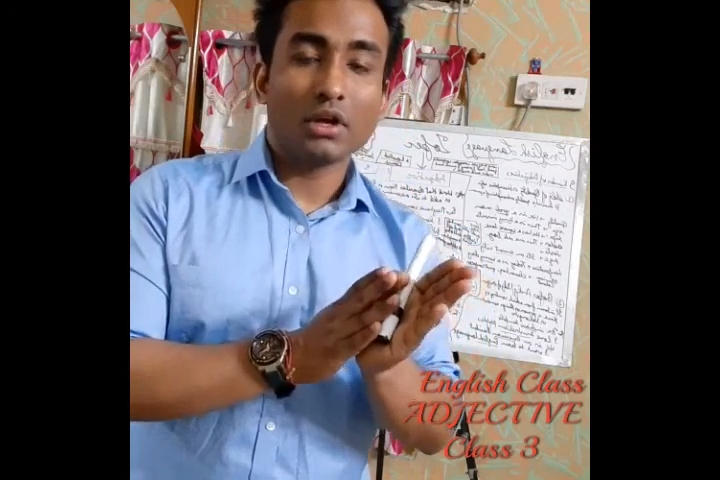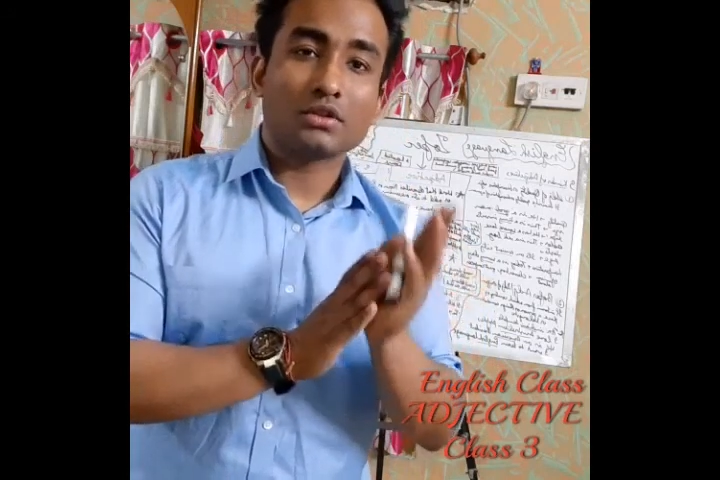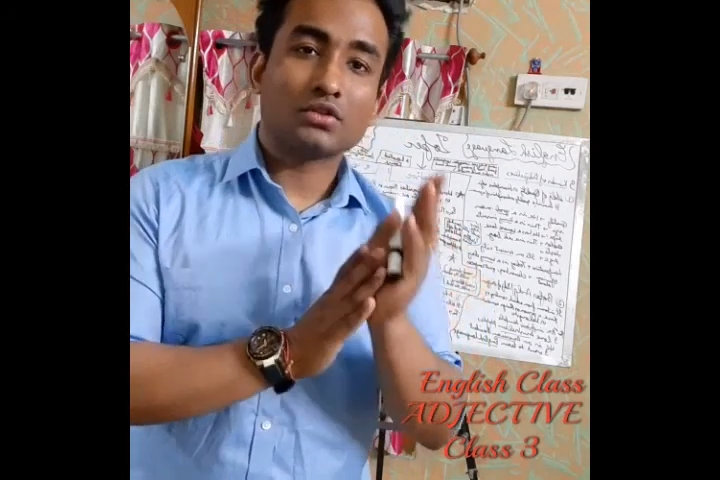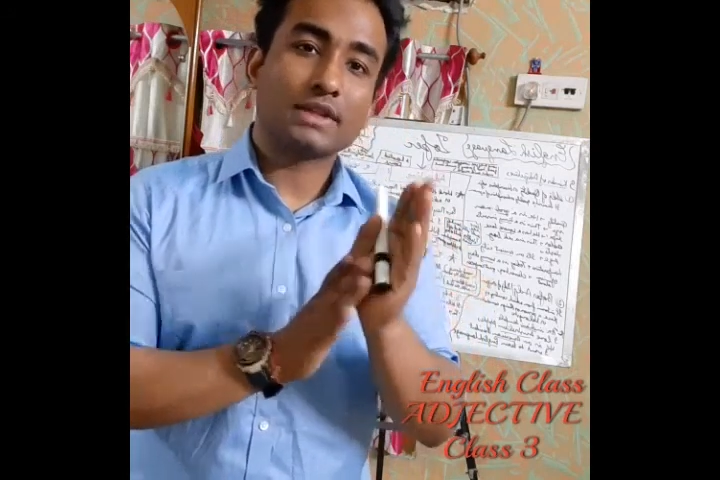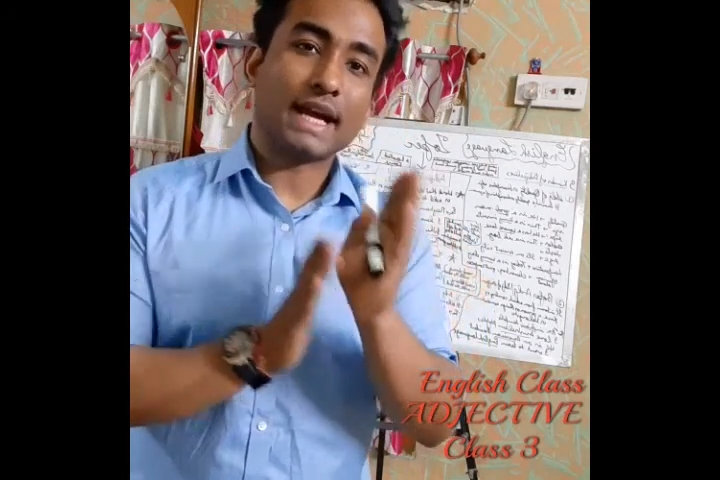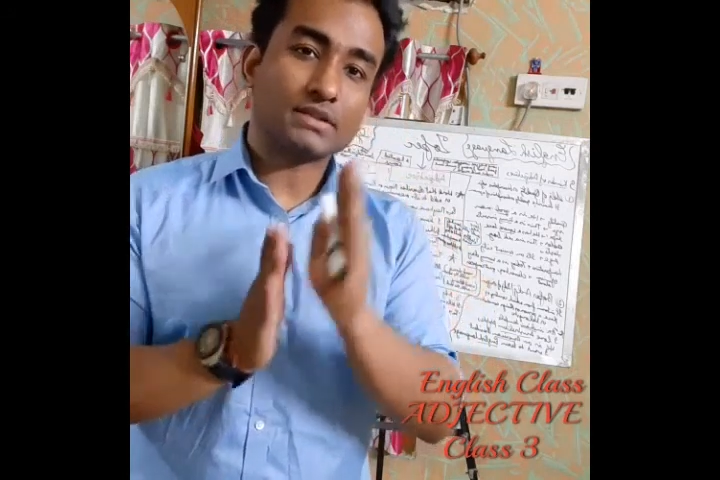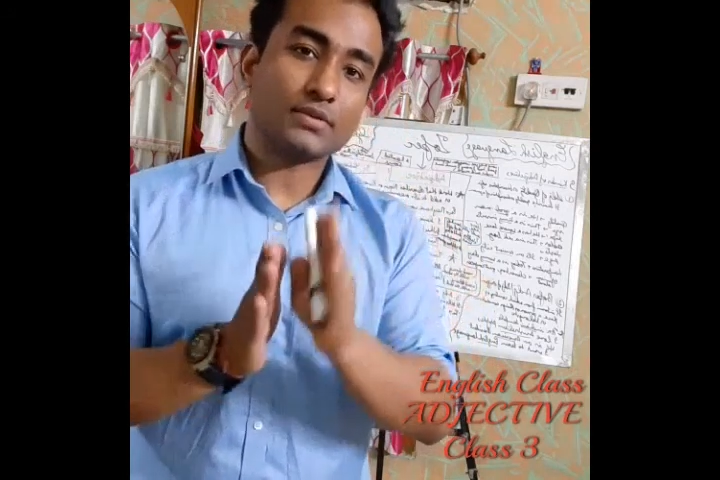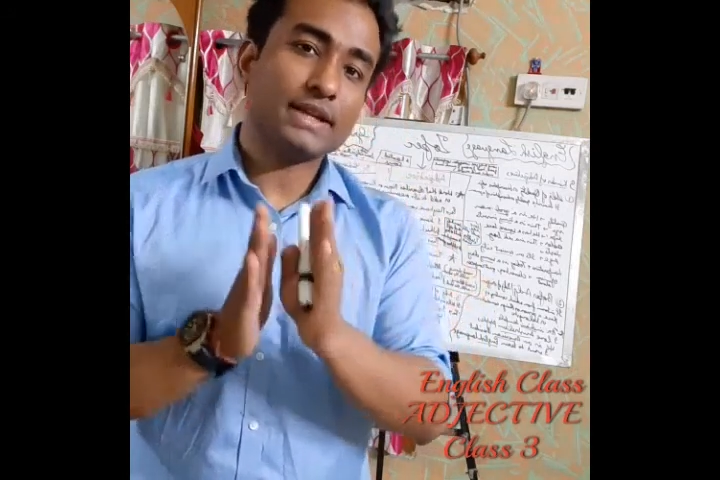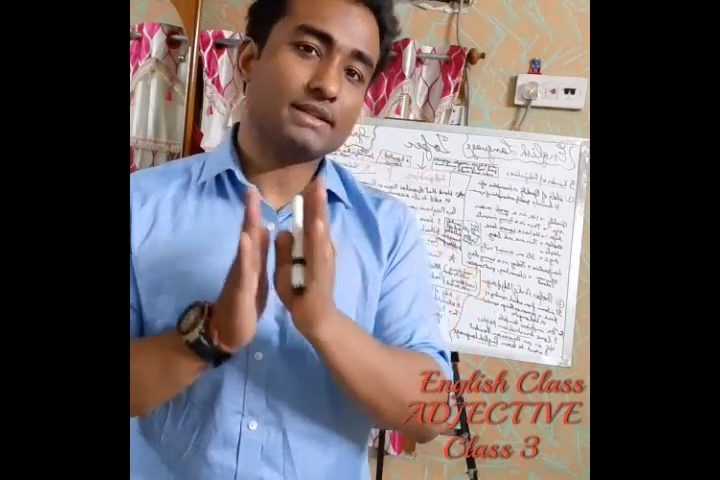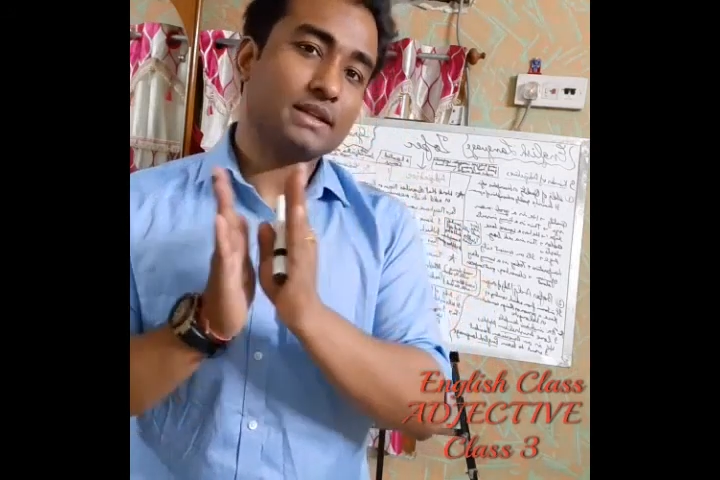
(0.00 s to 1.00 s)
So that's
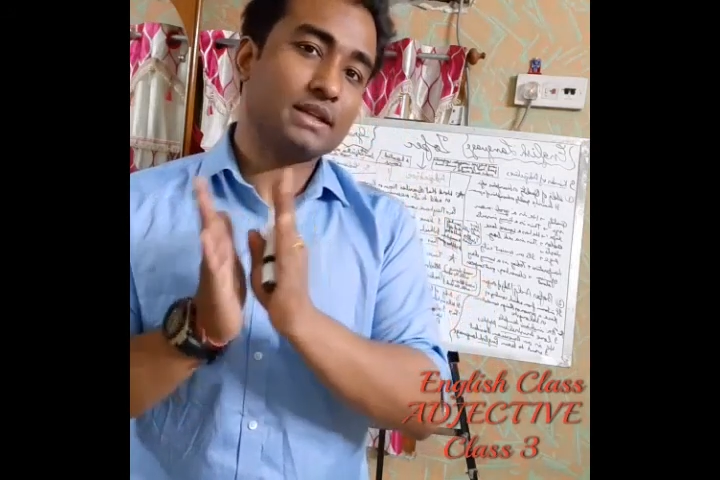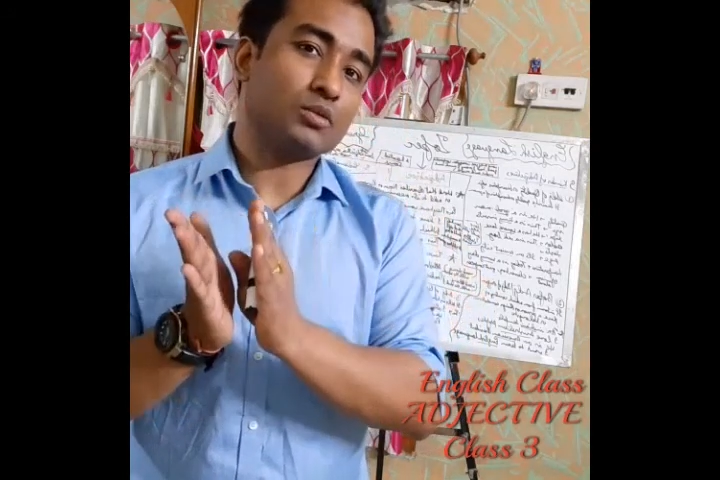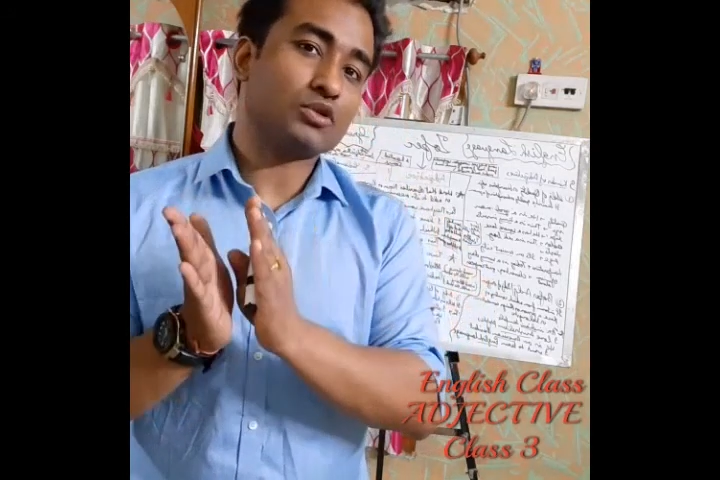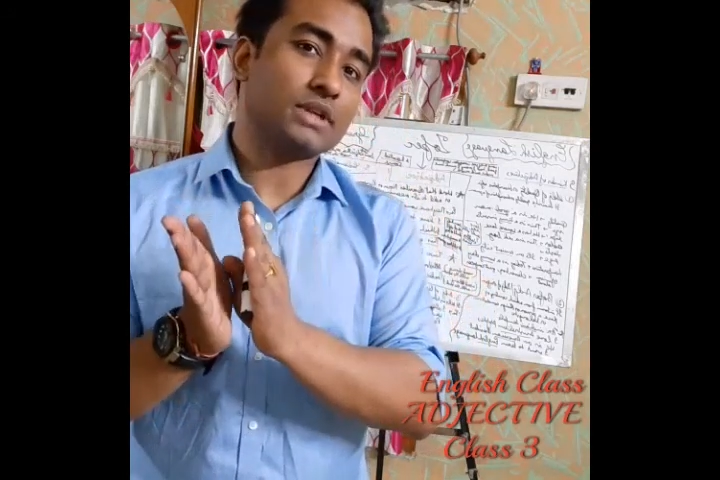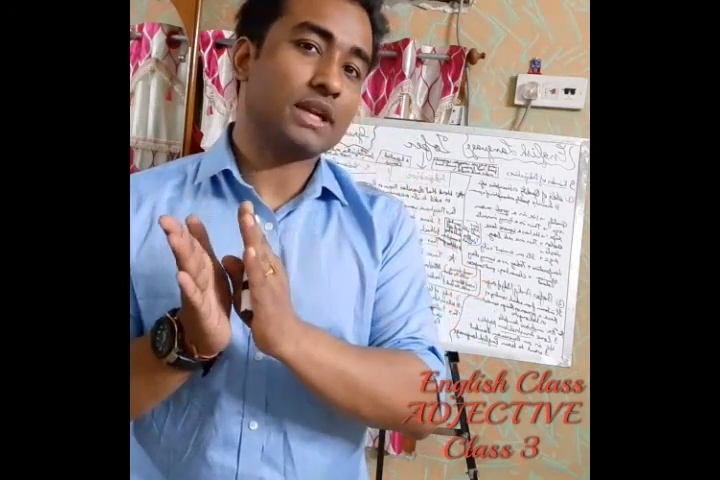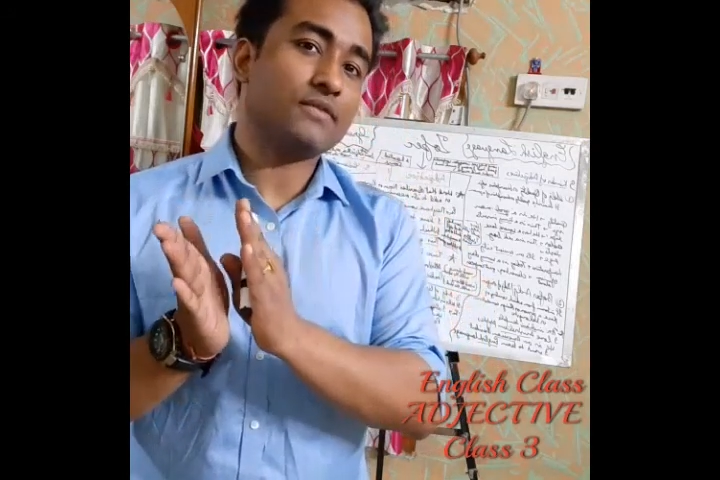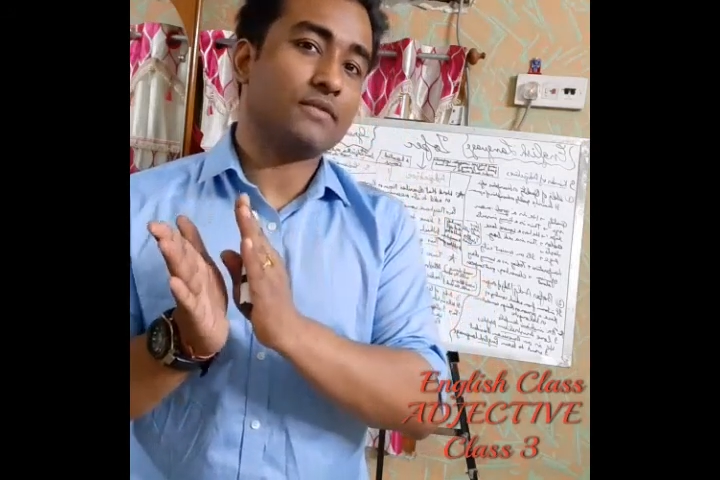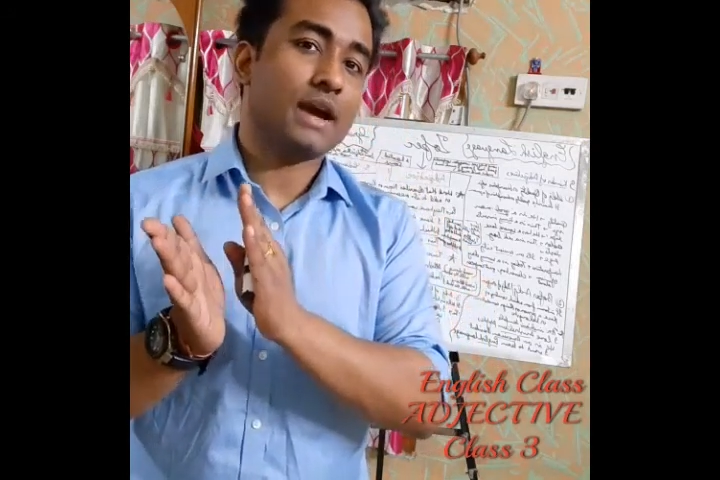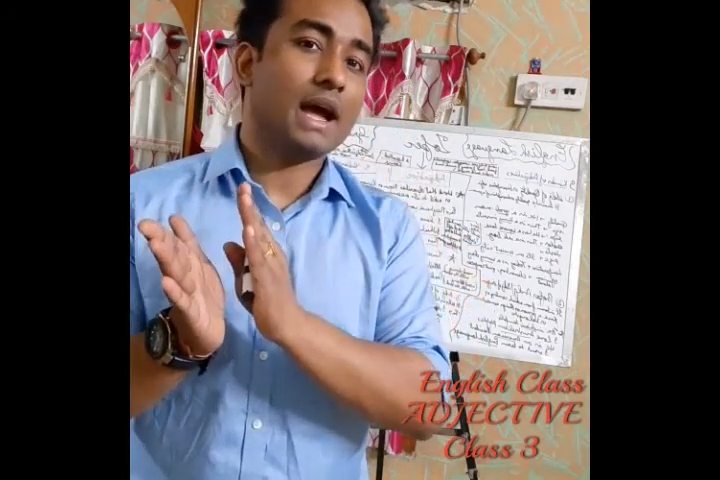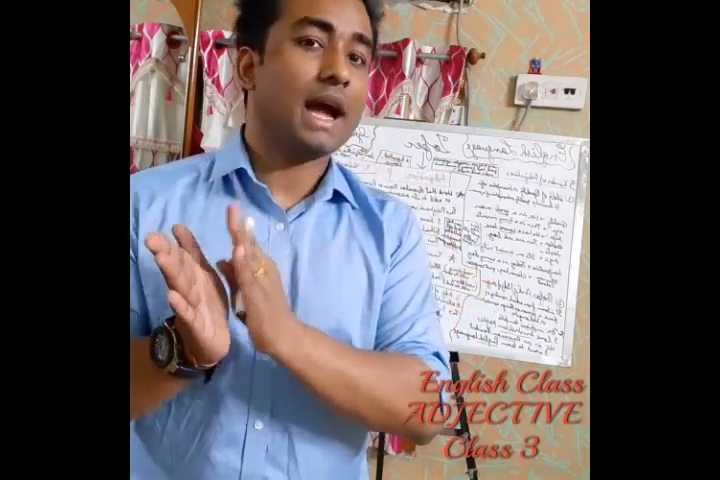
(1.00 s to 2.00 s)
why it's a demonstrative
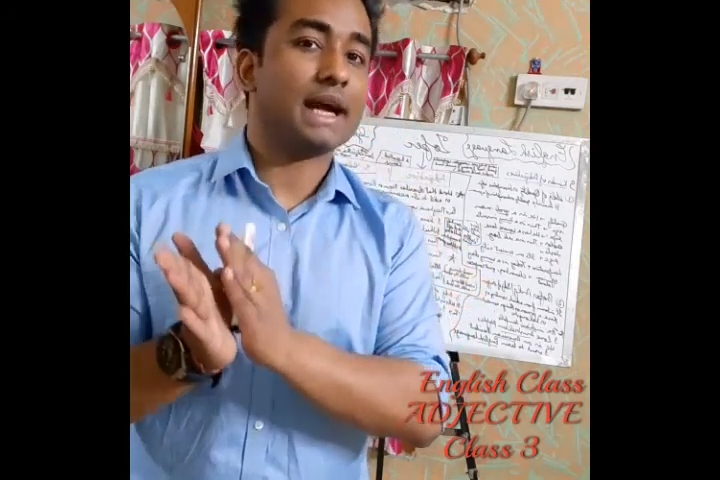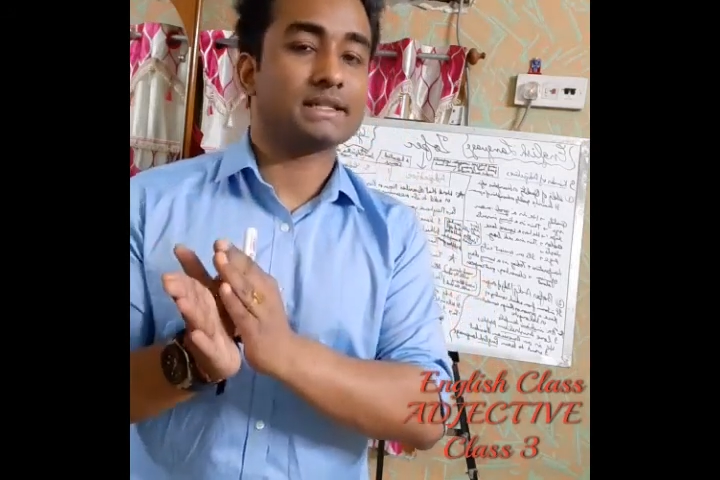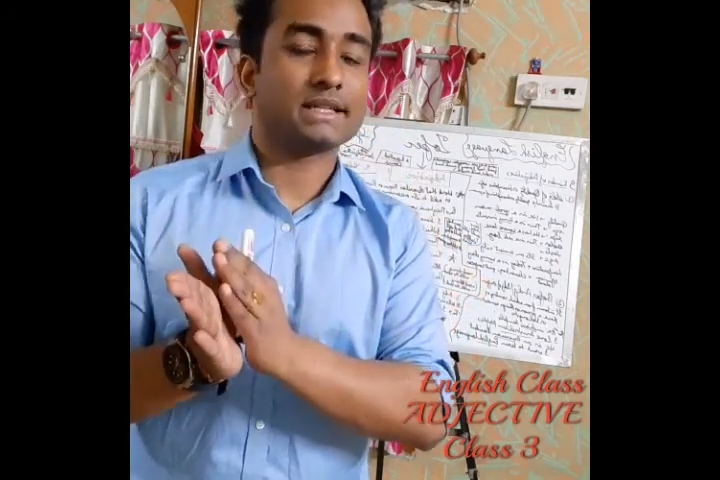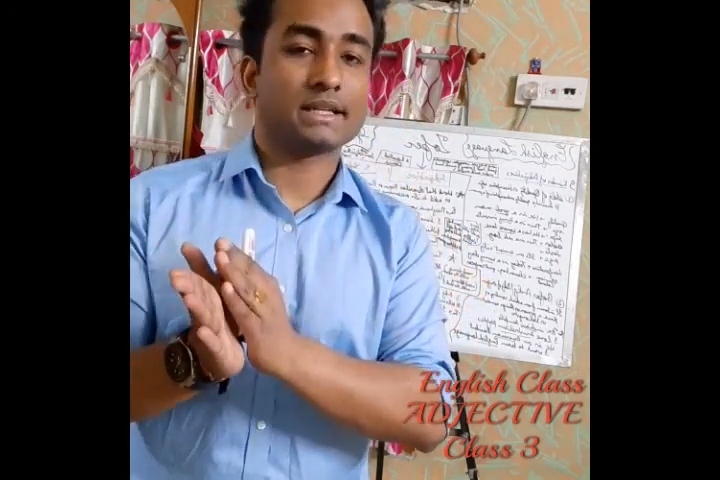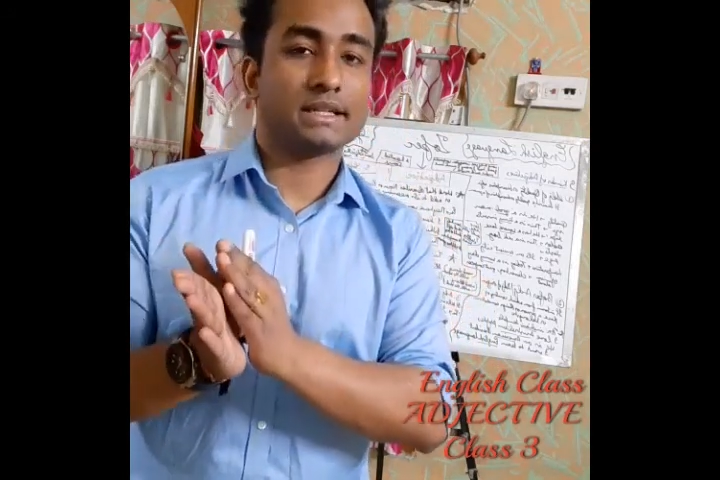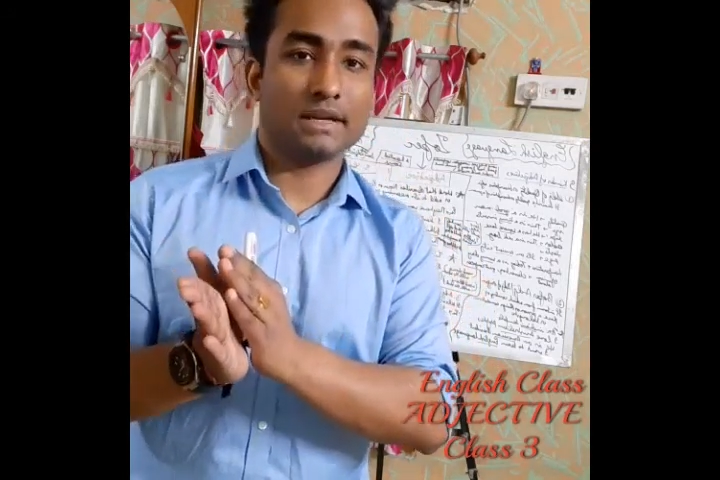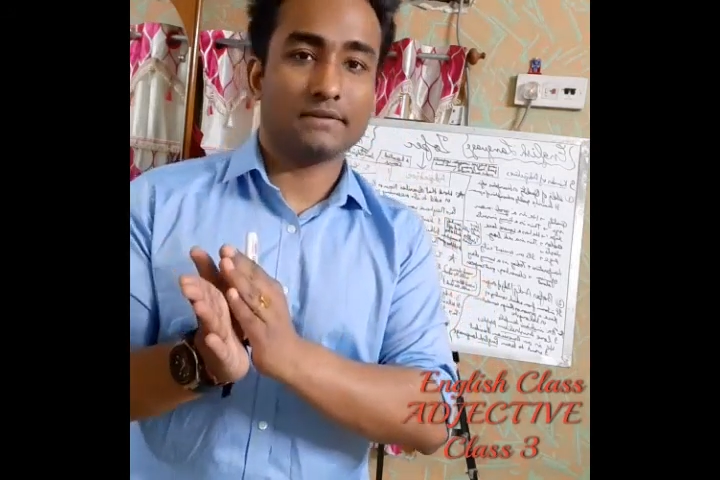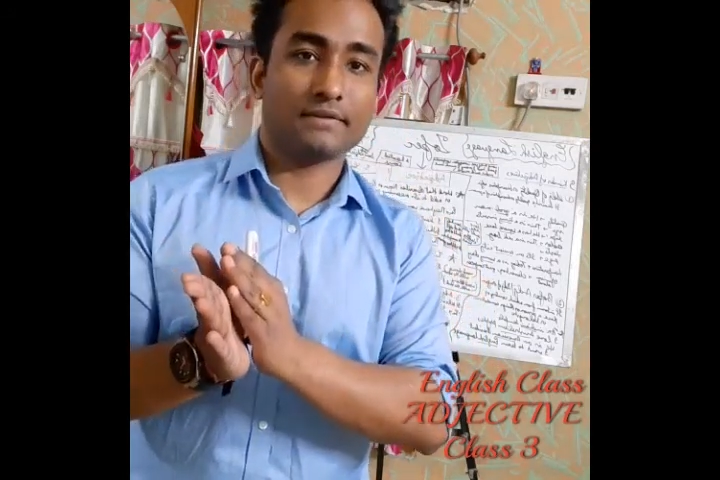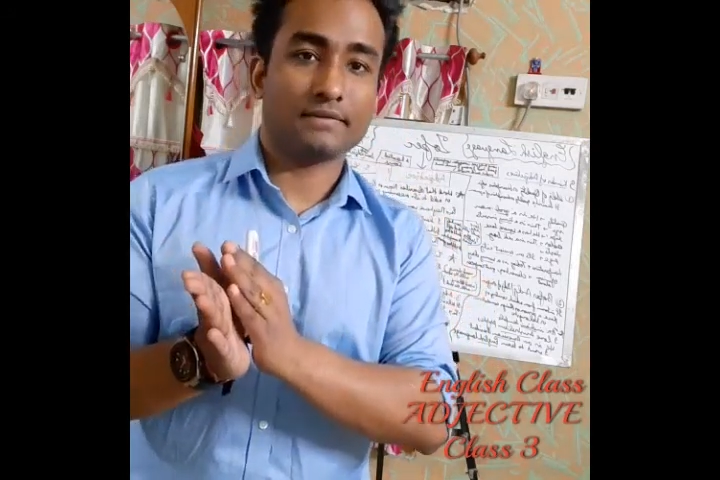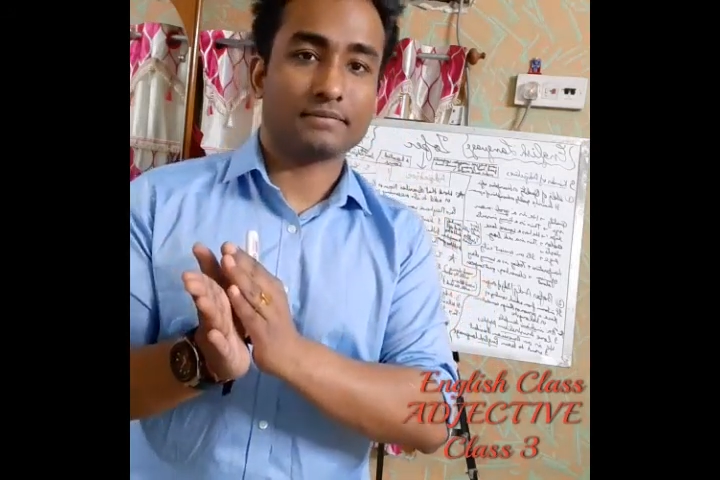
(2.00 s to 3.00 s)
adjective.